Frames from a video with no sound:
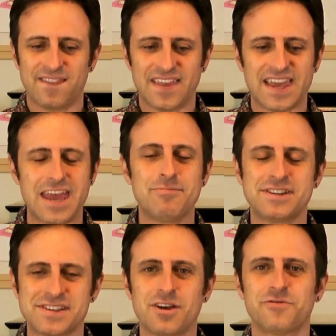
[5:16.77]
The game
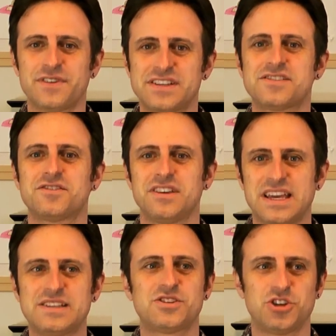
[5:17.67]
itself is
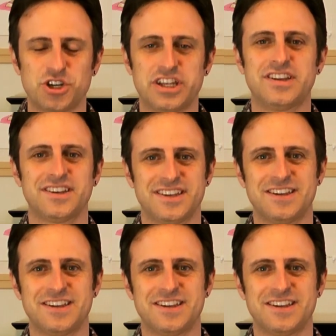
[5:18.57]
good.